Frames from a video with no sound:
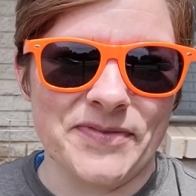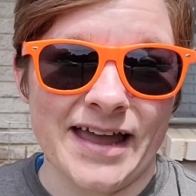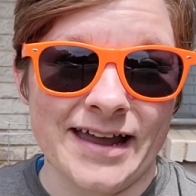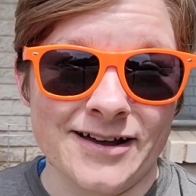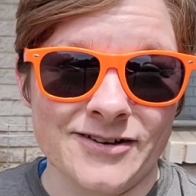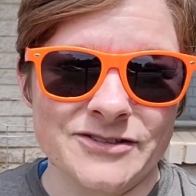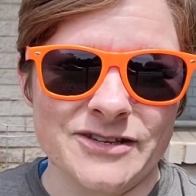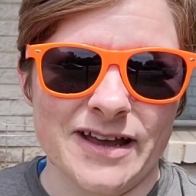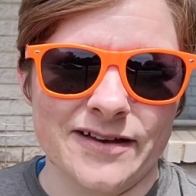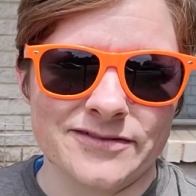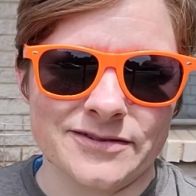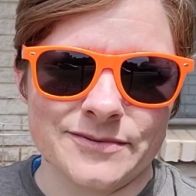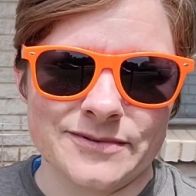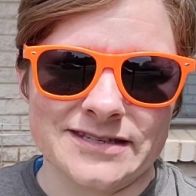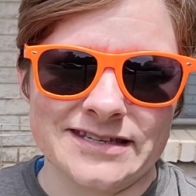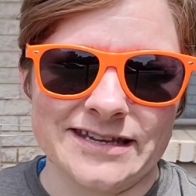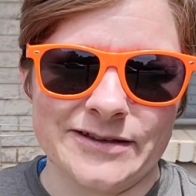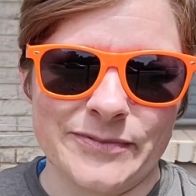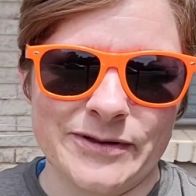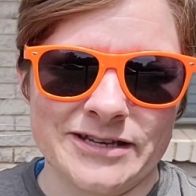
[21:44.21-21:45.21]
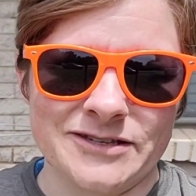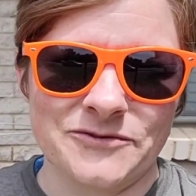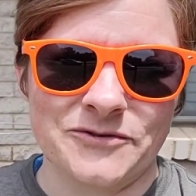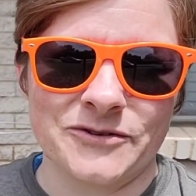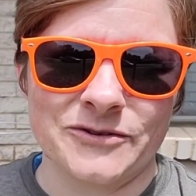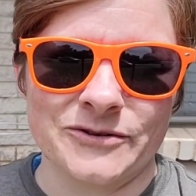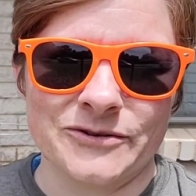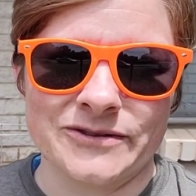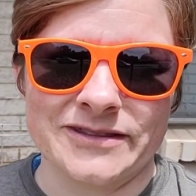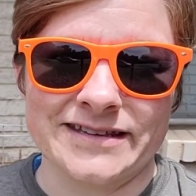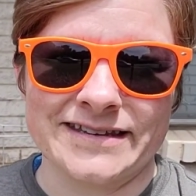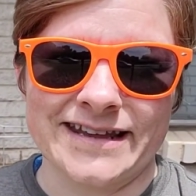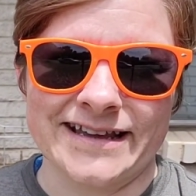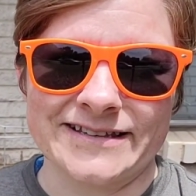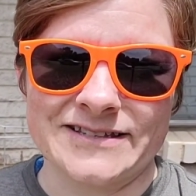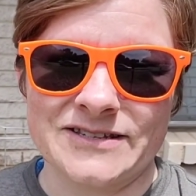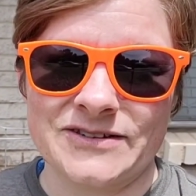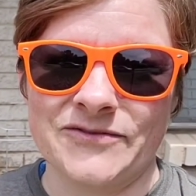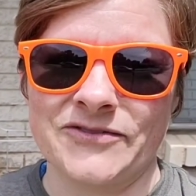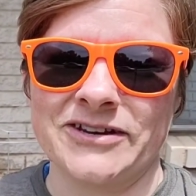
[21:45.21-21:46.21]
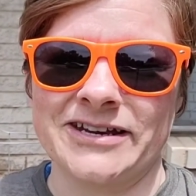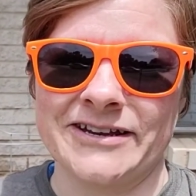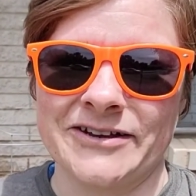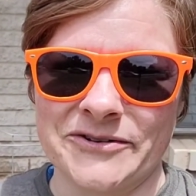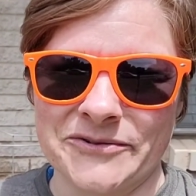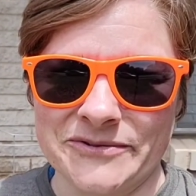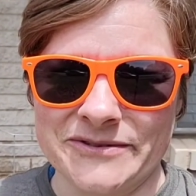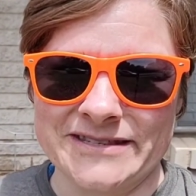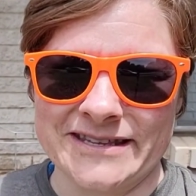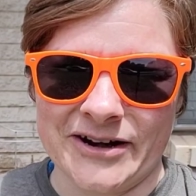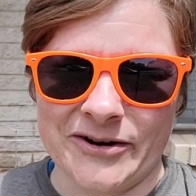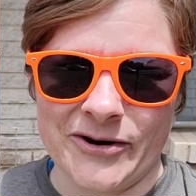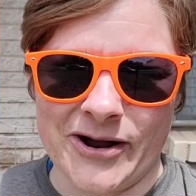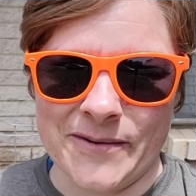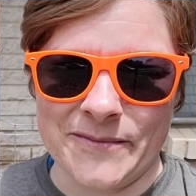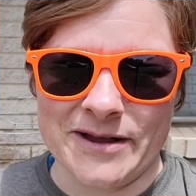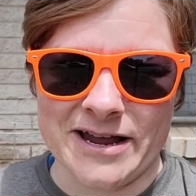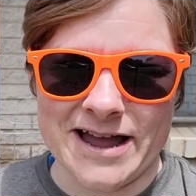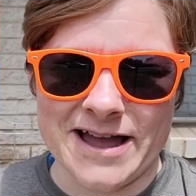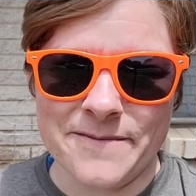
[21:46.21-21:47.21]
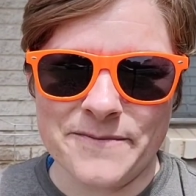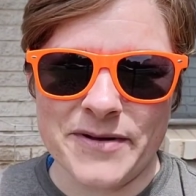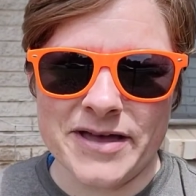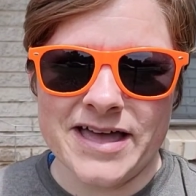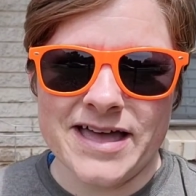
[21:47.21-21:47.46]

I also have some sneak peeks for the next videos that are coming up.